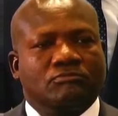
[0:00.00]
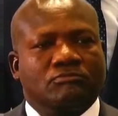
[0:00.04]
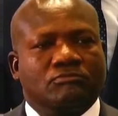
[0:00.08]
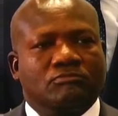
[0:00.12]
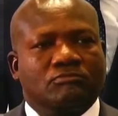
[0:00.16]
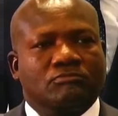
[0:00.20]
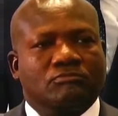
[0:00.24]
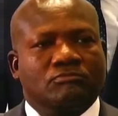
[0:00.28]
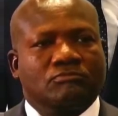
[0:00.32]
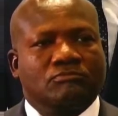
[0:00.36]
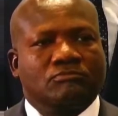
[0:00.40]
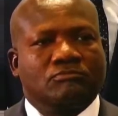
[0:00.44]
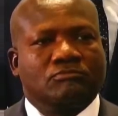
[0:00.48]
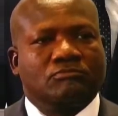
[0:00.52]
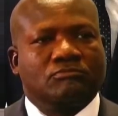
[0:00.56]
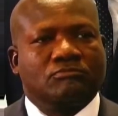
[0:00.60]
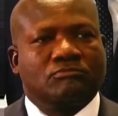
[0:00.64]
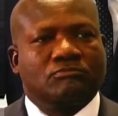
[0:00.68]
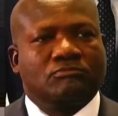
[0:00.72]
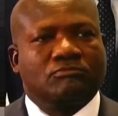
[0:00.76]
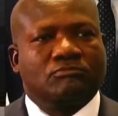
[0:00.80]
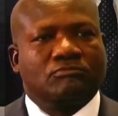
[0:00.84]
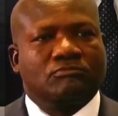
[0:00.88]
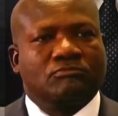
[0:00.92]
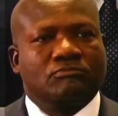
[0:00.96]

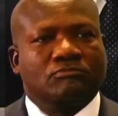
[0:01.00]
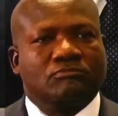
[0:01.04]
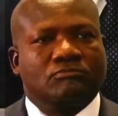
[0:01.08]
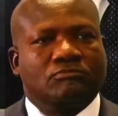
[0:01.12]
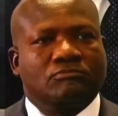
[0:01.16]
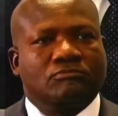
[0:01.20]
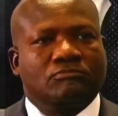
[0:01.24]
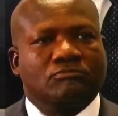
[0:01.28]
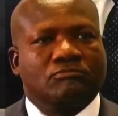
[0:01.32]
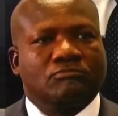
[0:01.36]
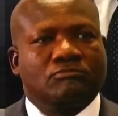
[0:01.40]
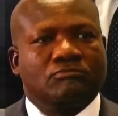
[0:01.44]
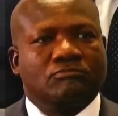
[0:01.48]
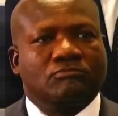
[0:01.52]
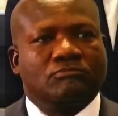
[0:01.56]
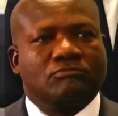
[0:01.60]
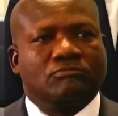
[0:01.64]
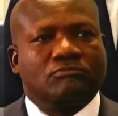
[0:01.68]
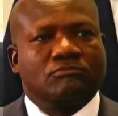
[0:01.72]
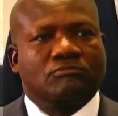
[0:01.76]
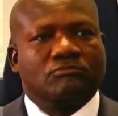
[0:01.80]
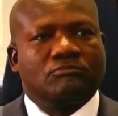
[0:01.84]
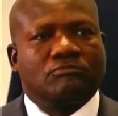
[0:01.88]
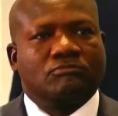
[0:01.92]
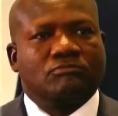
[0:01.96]

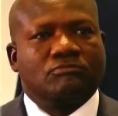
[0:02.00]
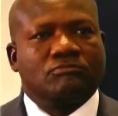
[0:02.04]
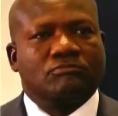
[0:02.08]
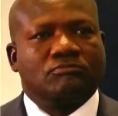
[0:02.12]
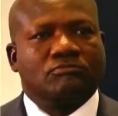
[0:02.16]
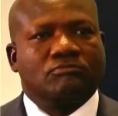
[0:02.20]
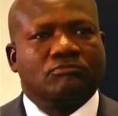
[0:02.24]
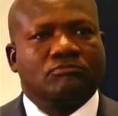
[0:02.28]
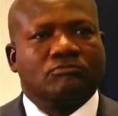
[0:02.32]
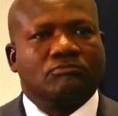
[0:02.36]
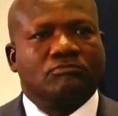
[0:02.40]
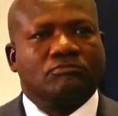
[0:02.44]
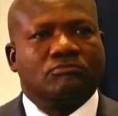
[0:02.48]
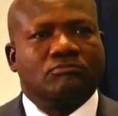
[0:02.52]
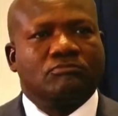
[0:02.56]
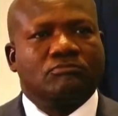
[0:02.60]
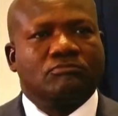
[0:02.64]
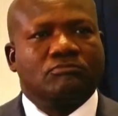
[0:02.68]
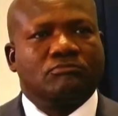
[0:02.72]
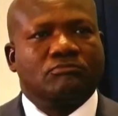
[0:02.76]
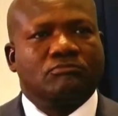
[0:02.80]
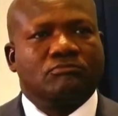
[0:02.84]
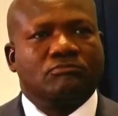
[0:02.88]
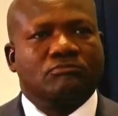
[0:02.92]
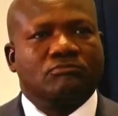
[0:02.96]

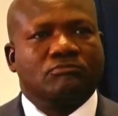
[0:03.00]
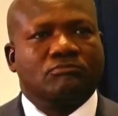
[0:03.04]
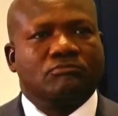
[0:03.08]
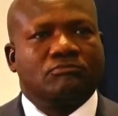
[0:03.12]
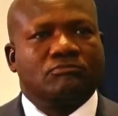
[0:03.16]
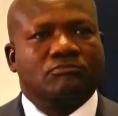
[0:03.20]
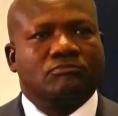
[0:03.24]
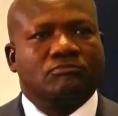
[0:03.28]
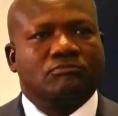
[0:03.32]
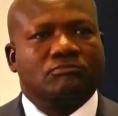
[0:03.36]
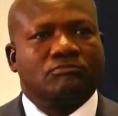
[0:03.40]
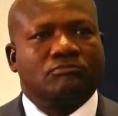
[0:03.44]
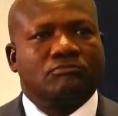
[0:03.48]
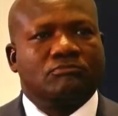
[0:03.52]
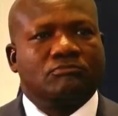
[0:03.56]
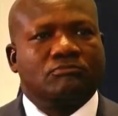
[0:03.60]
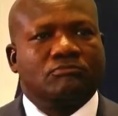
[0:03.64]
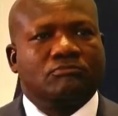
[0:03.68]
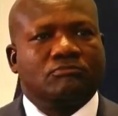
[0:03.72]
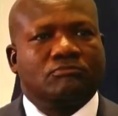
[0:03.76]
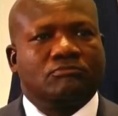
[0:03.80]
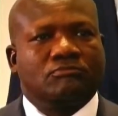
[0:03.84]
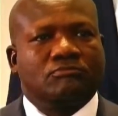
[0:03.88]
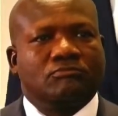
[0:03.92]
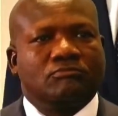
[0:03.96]

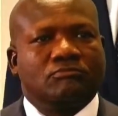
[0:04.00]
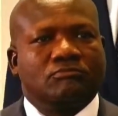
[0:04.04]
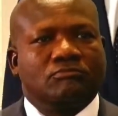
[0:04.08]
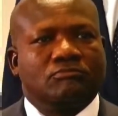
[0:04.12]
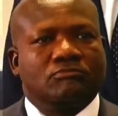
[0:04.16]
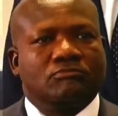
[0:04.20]
(silent)